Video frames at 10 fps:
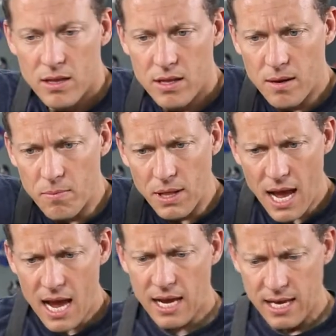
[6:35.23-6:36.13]
The
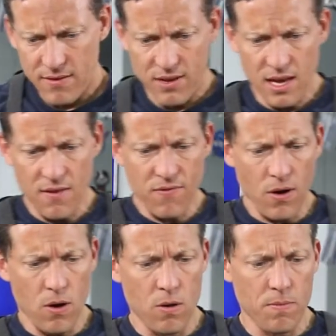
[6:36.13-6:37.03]
black EVA
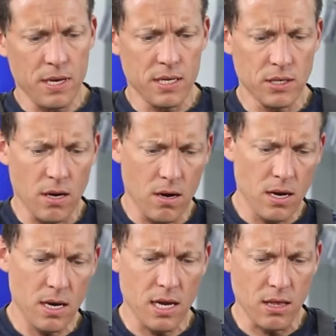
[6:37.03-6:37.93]
foam is
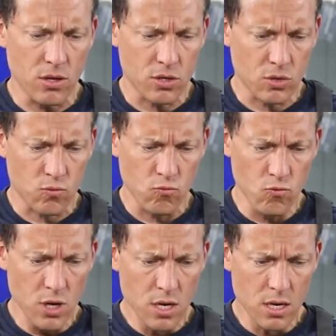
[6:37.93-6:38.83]
on and looks
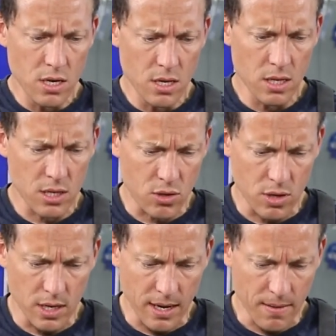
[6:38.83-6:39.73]
really
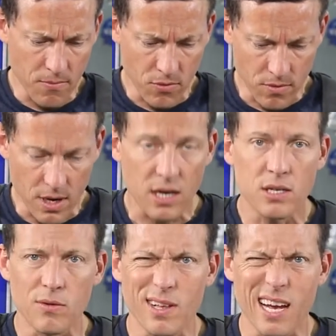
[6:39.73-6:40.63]
good. I'm
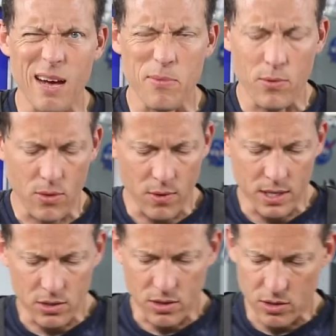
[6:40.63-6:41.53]
actually really happy with the way
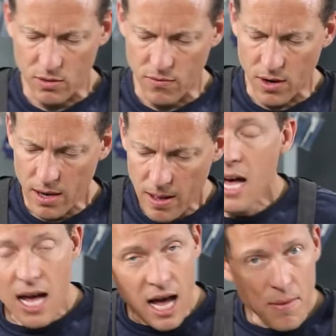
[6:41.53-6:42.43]
it's looking so far.
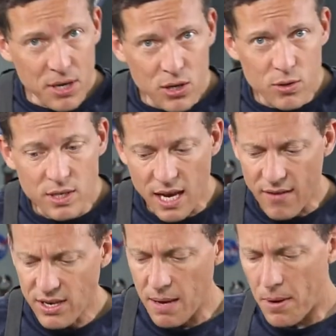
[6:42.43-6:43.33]
I'm going to use
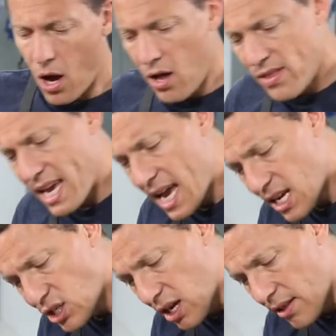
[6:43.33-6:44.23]
gaff tape on the
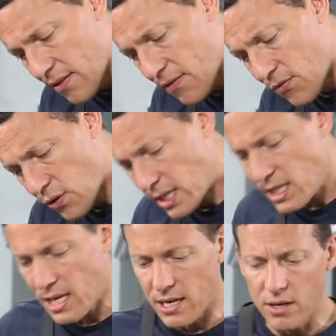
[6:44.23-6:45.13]
edge on the front
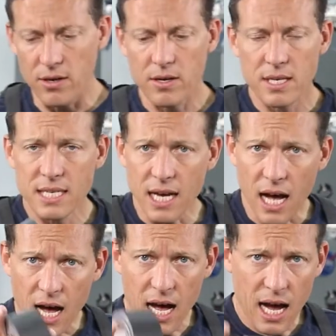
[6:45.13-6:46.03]
here to
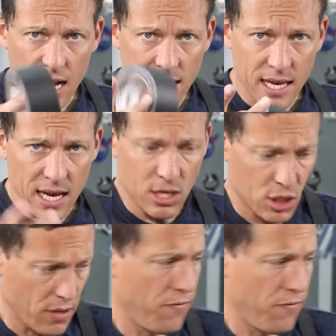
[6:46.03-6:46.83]
hide the edge of the